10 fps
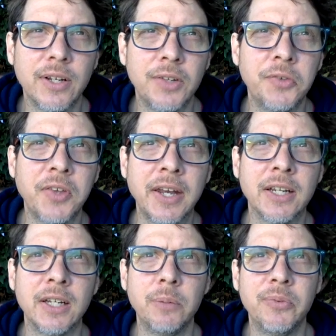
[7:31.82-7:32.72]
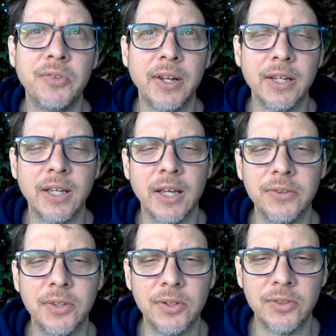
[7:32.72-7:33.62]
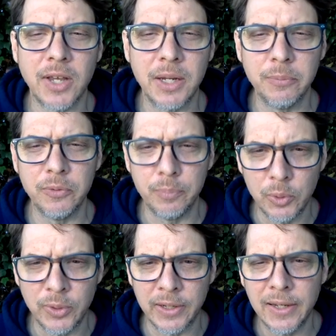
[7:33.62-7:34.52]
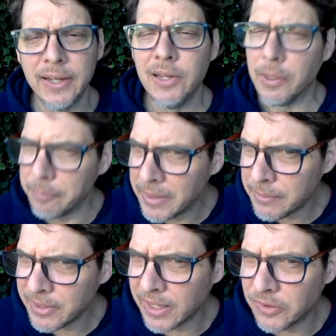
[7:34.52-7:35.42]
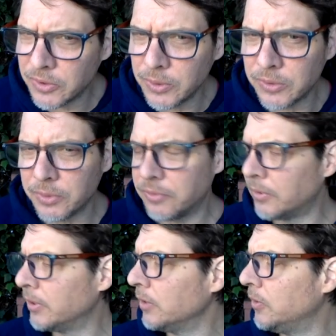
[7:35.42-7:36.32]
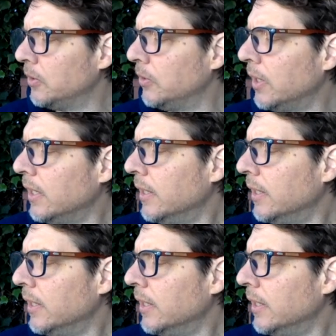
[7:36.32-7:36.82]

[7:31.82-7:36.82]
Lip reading: ascetic named Seneca at the time of Buddha, and maybe that's who he's referring to,